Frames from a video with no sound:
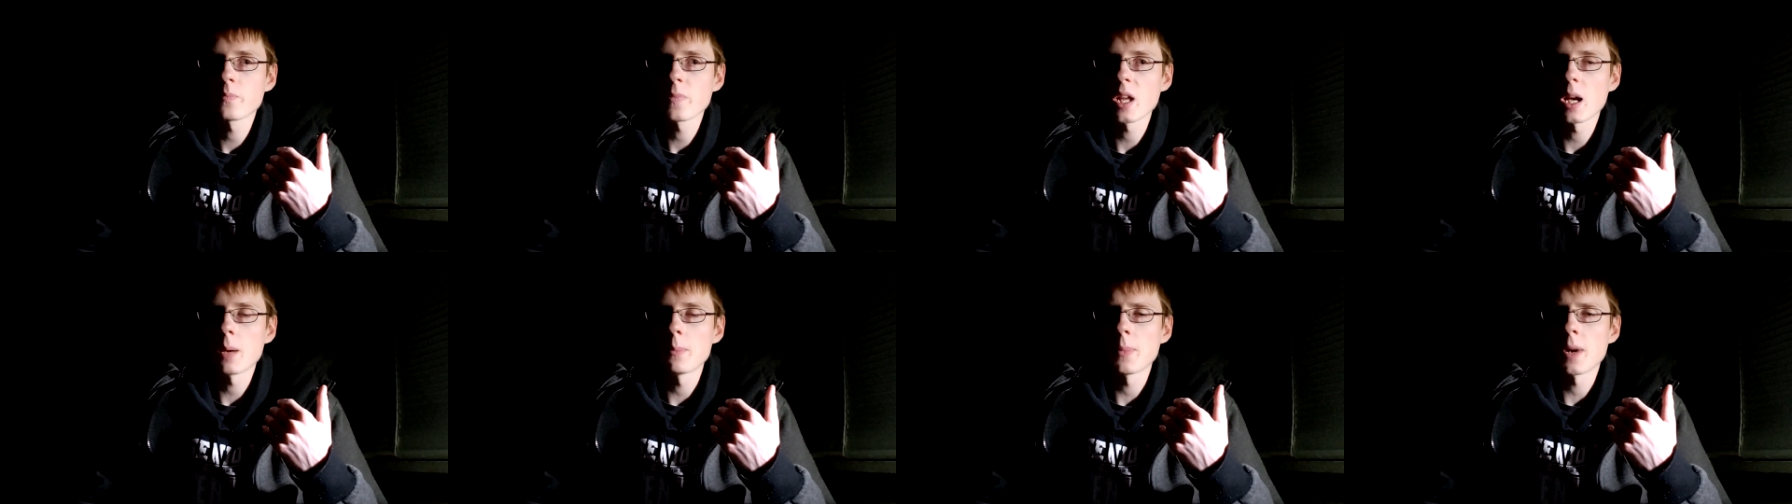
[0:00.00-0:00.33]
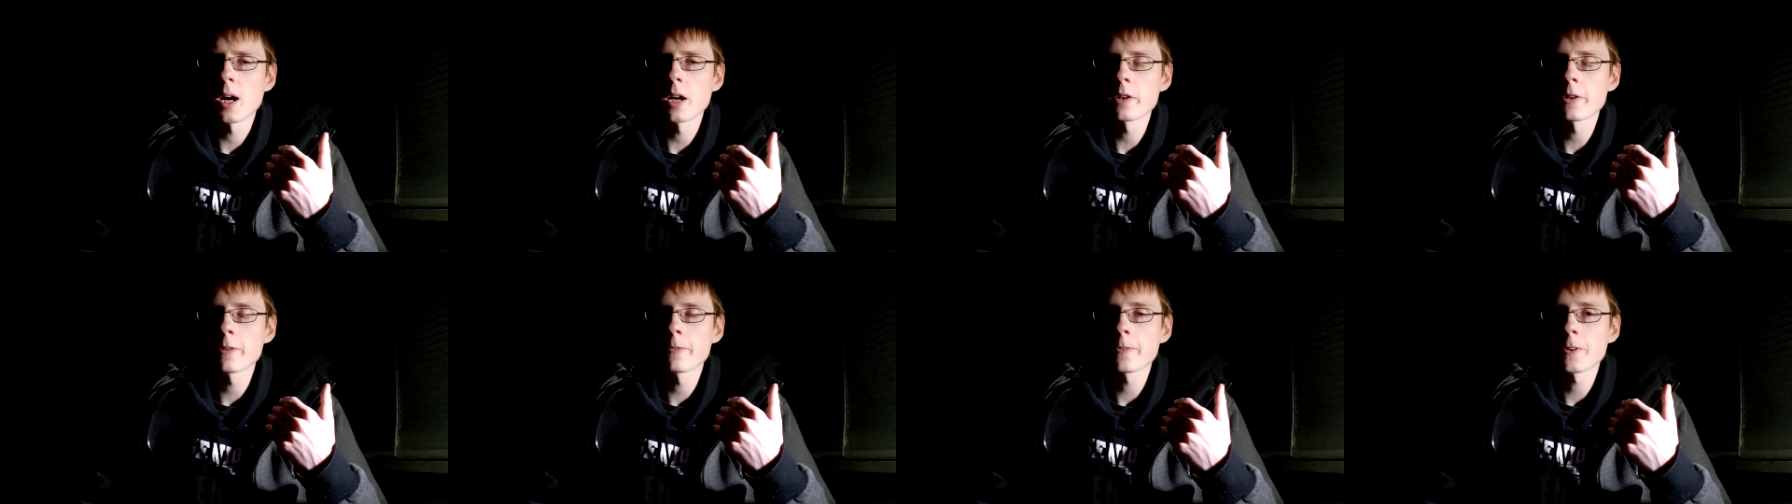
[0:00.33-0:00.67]
a
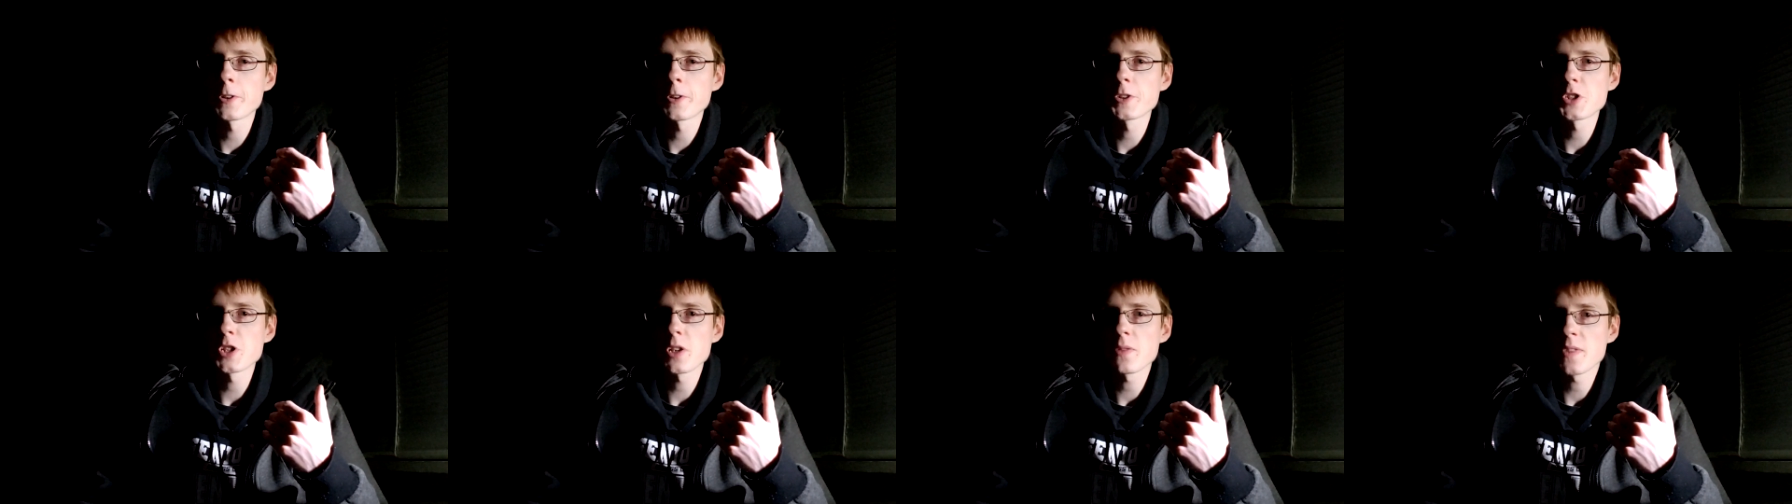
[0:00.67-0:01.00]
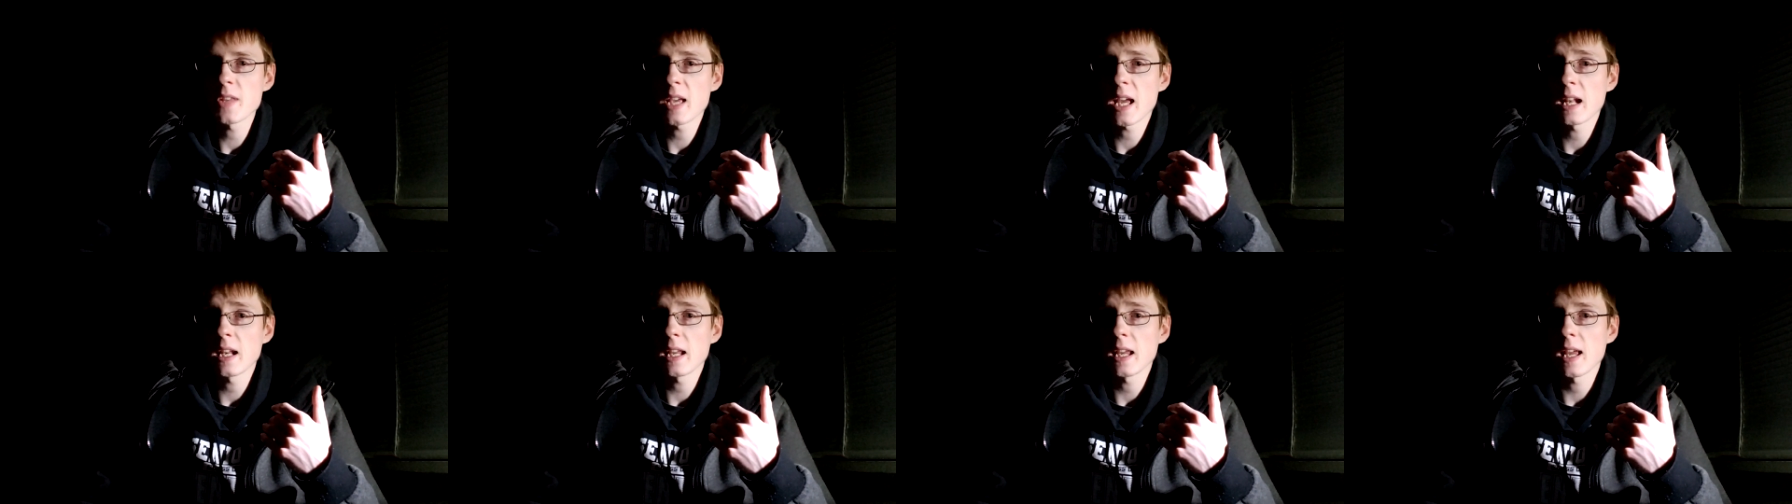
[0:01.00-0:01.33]
modern version of the
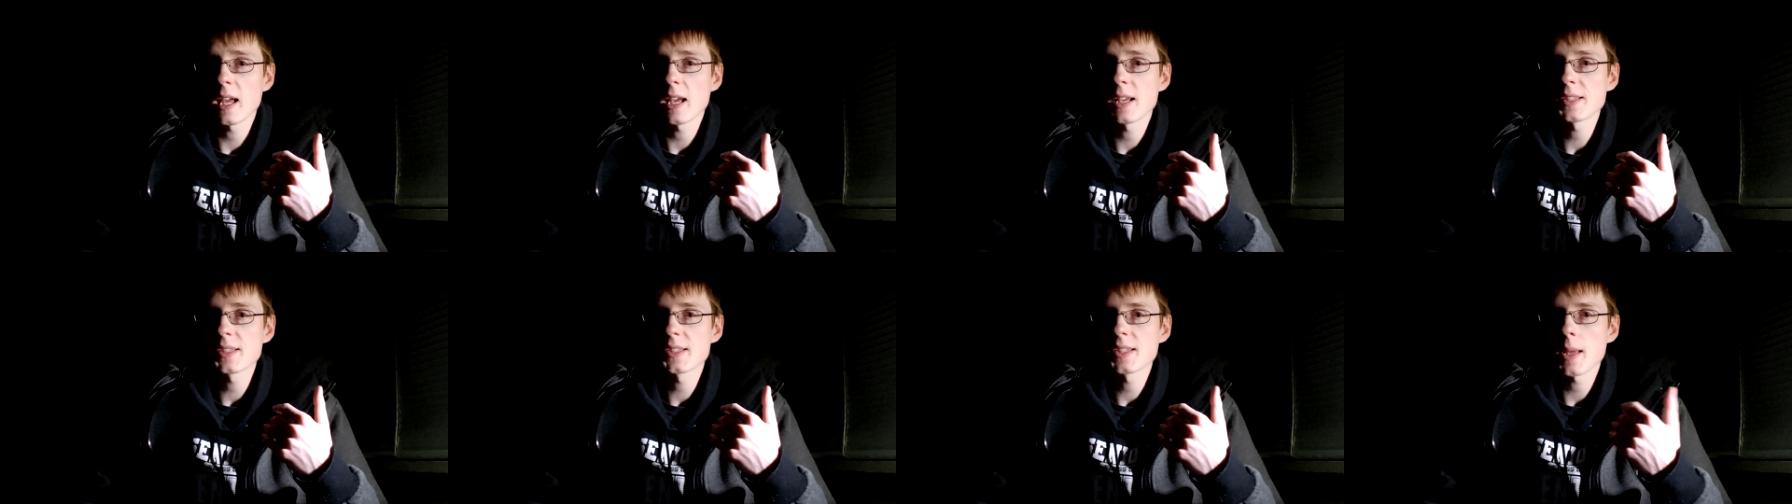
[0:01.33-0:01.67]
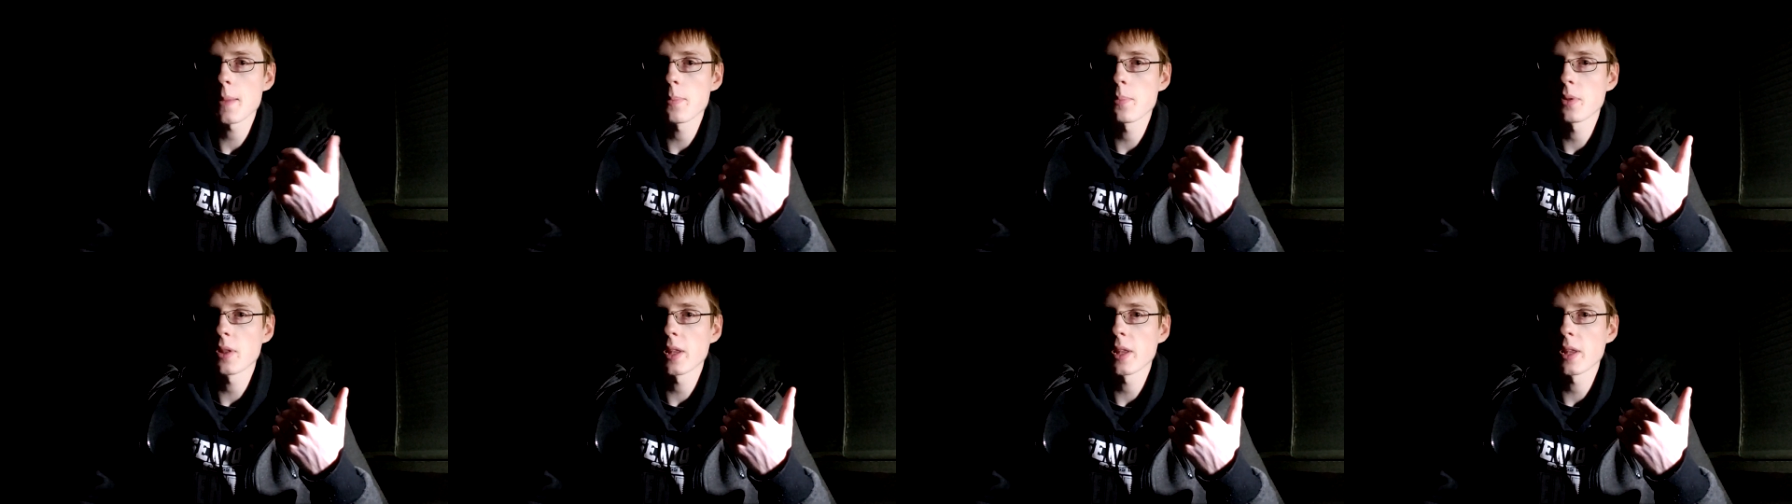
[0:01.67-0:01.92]
NES that